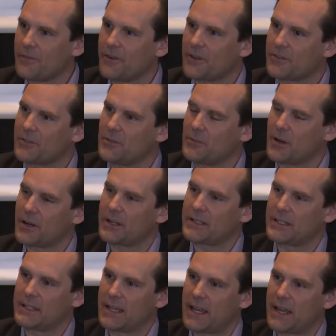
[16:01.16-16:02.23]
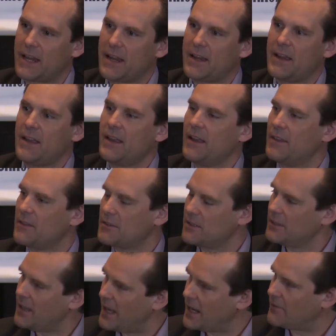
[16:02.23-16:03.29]
functional market today, and there's
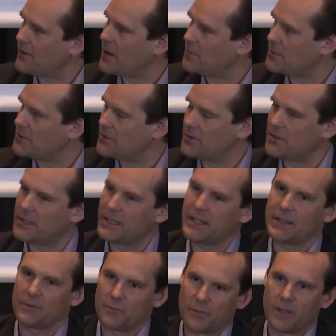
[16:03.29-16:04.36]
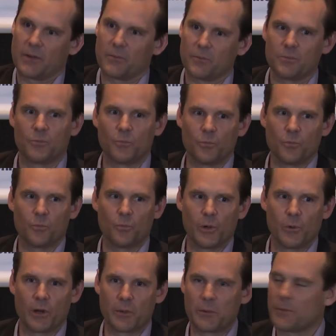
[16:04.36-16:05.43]
a lot of opportunity, and we
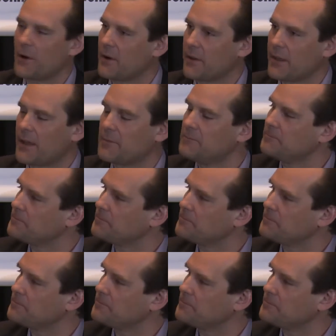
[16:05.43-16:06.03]
want to be part of that.